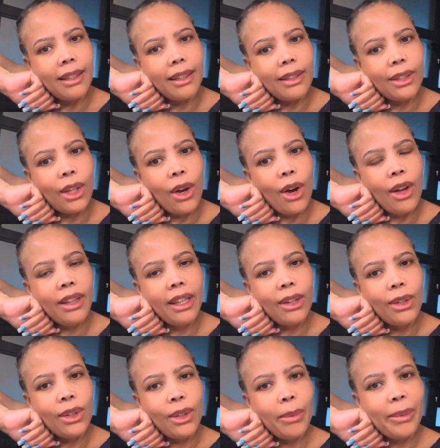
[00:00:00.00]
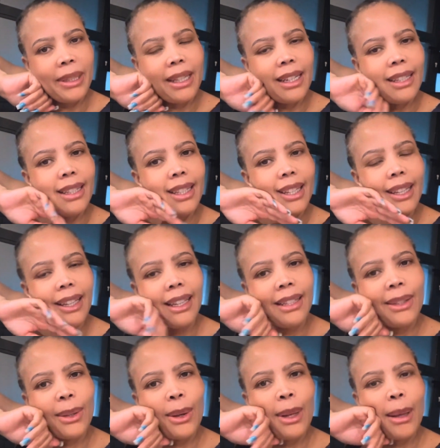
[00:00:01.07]
So on the YouTube street,
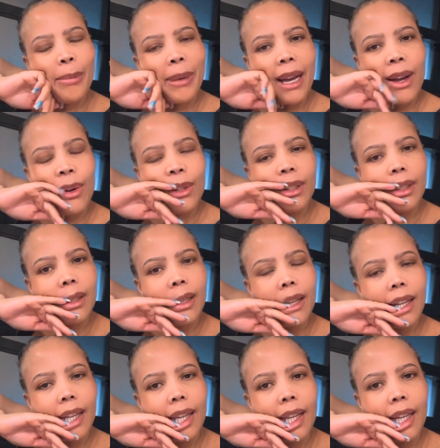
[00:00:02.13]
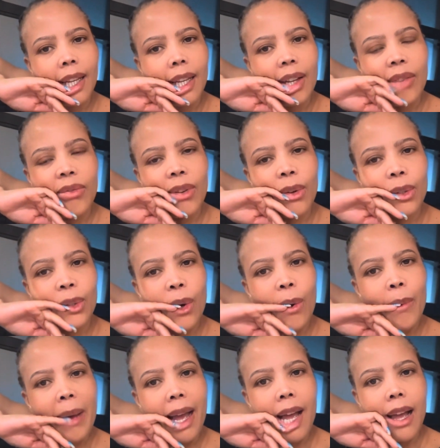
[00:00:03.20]
it's all about
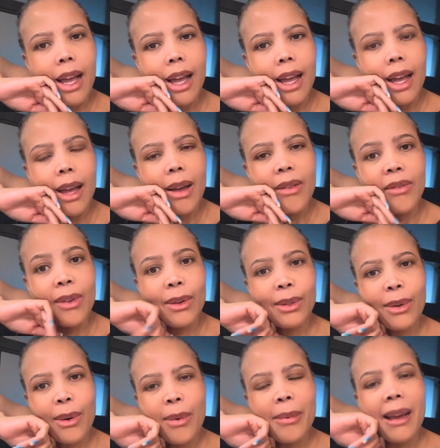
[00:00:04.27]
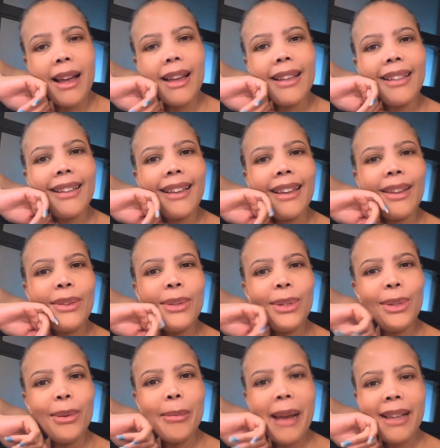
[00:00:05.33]
VLOGTOBER. VLOGTOBER.
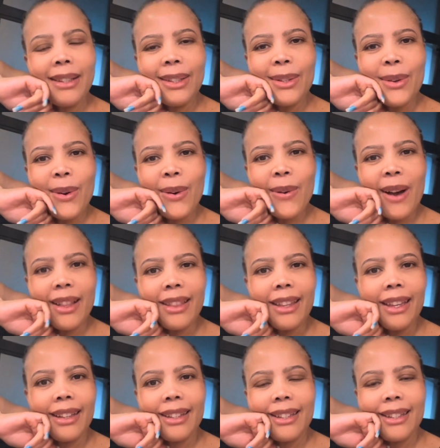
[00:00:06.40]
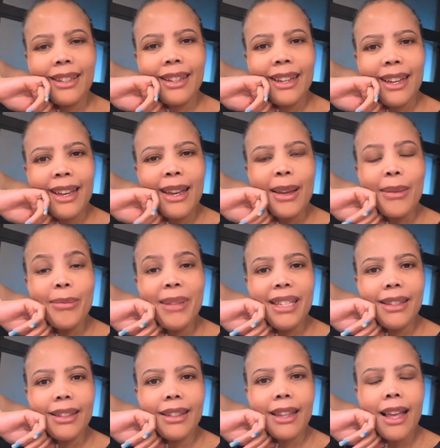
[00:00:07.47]
YouTubers know what that
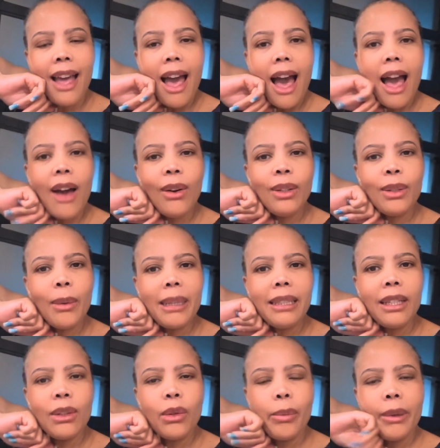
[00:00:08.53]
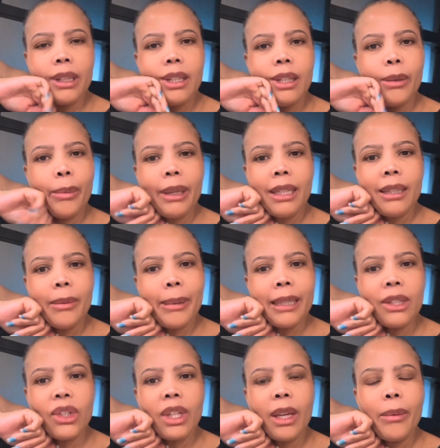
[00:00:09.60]
means. I also wanted to participate,
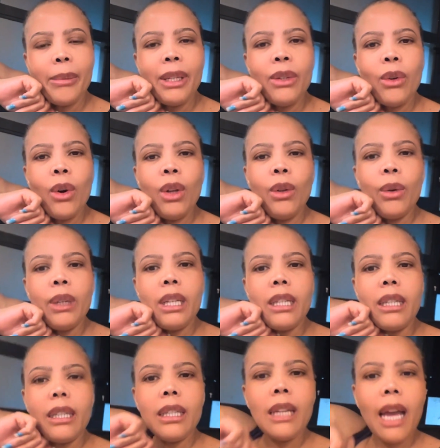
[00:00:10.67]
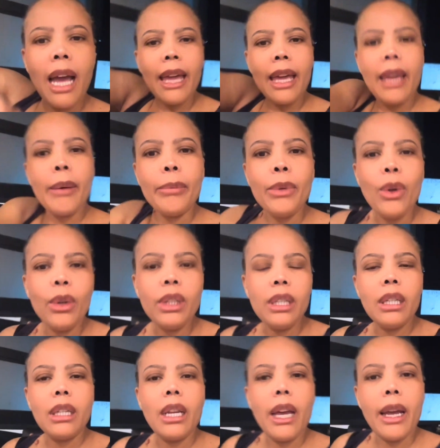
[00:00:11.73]
but shame, in all honesty, am not
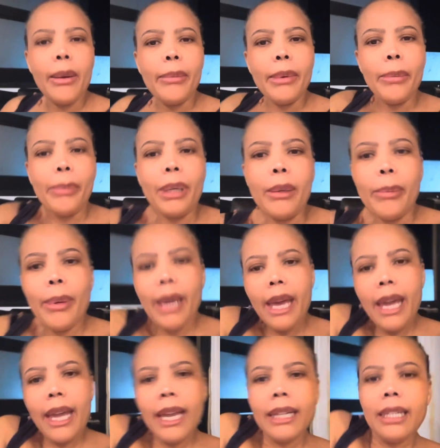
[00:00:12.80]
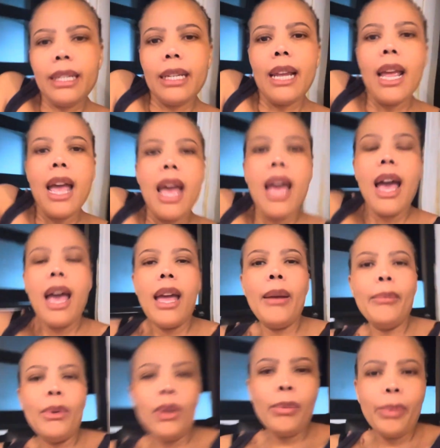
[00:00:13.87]
prepared. I
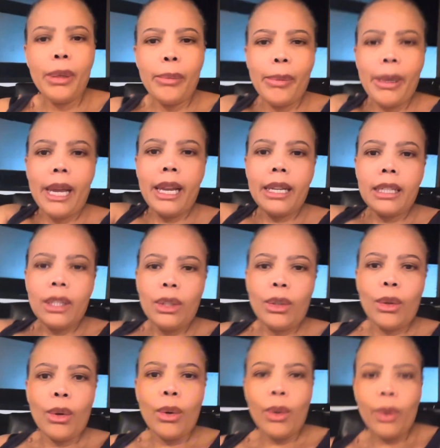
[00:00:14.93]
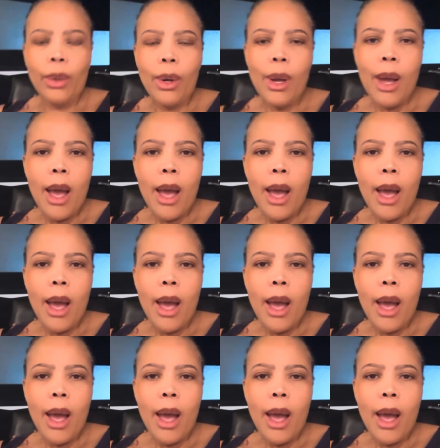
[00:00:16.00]
am not prepared, so...